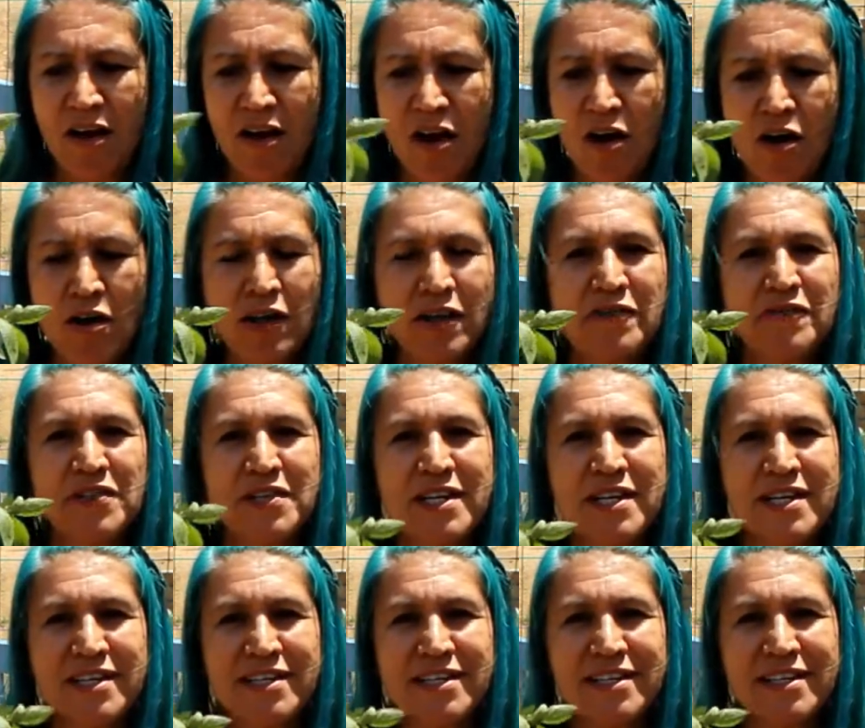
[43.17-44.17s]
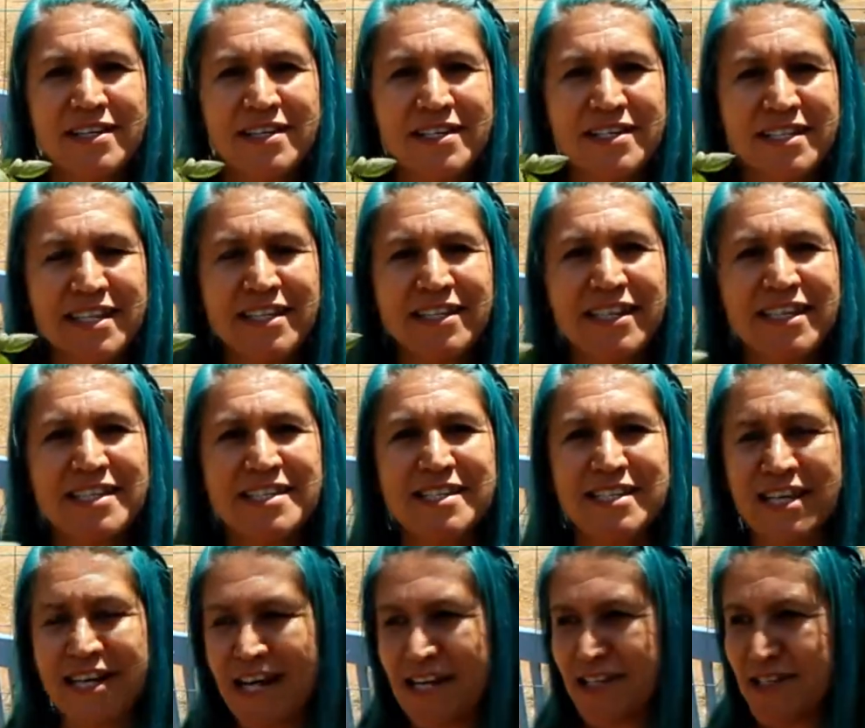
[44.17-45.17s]
all of the seedlings
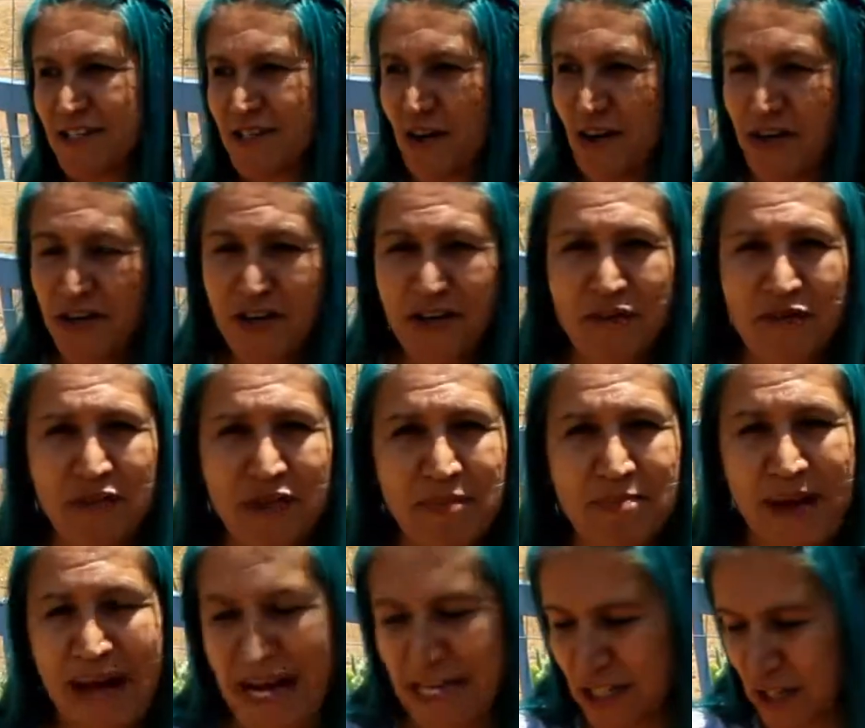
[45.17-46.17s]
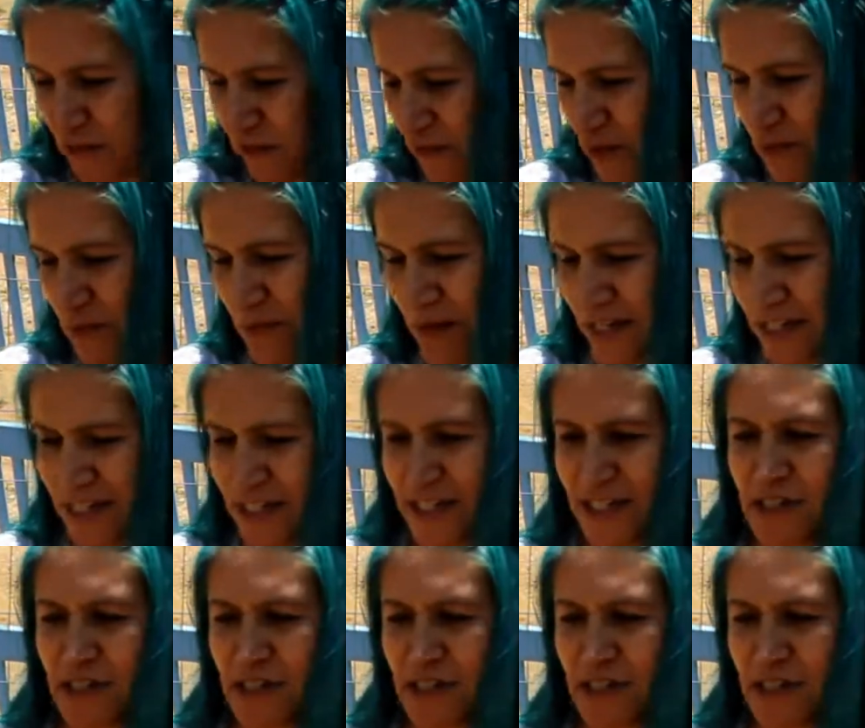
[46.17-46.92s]
that I started over the past few months.